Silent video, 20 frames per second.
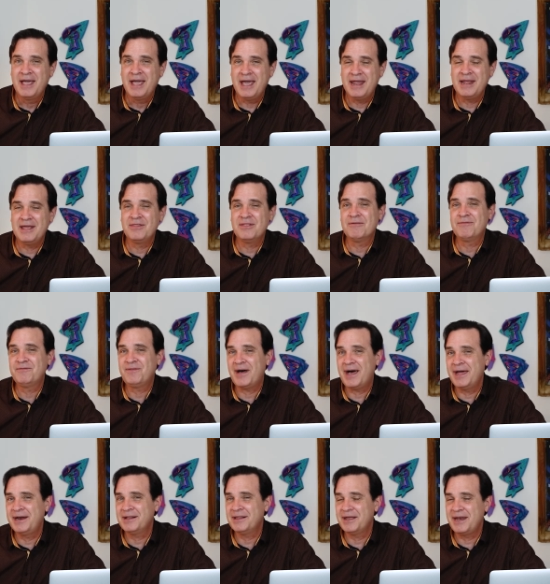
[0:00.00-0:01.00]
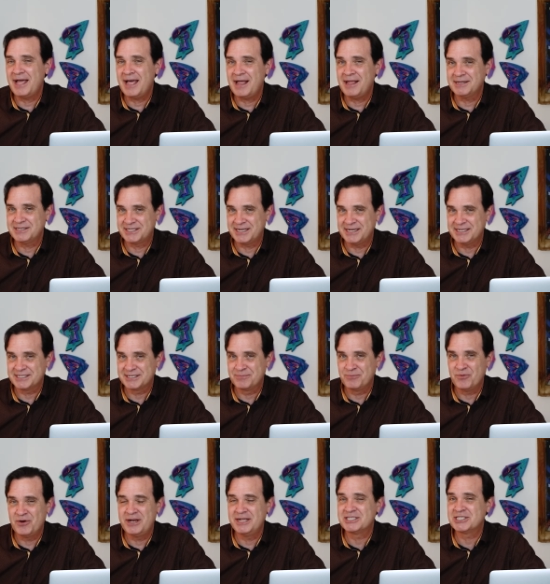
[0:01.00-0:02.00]
And in the final analysis,
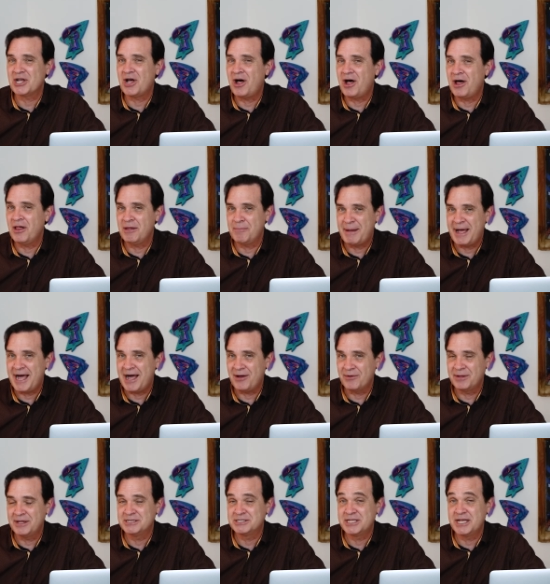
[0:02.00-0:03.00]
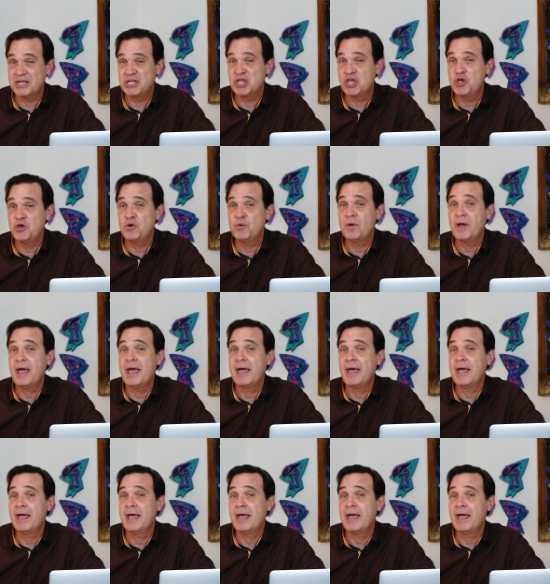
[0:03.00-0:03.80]
what it's all about is that you